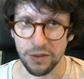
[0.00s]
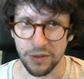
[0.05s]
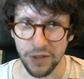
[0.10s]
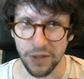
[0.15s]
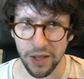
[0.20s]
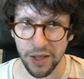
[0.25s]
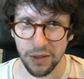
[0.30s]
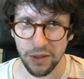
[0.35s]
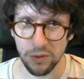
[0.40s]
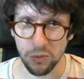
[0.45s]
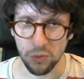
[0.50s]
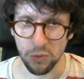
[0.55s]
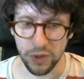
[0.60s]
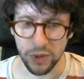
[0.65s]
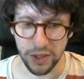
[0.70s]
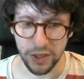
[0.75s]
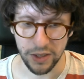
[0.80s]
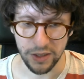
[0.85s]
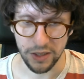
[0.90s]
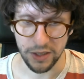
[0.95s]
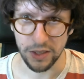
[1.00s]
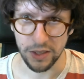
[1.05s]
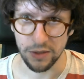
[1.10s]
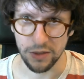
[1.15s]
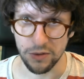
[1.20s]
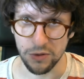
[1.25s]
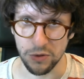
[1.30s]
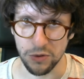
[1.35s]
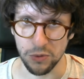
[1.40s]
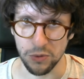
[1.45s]
Then we
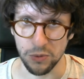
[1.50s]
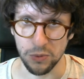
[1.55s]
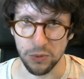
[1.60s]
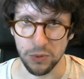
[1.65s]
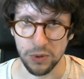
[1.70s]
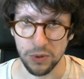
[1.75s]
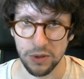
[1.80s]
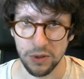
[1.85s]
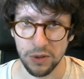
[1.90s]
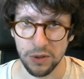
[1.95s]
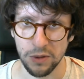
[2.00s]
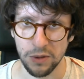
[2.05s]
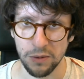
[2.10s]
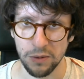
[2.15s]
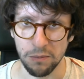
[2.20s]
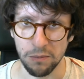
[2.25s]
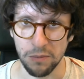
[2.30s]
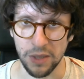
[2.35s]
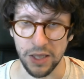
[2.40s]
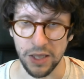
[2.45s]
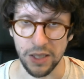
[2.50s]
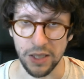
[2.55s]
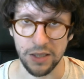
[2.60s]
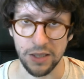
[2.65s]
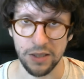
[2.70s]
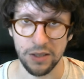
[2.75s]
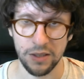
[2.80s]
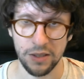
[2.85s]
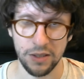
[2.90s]
need to make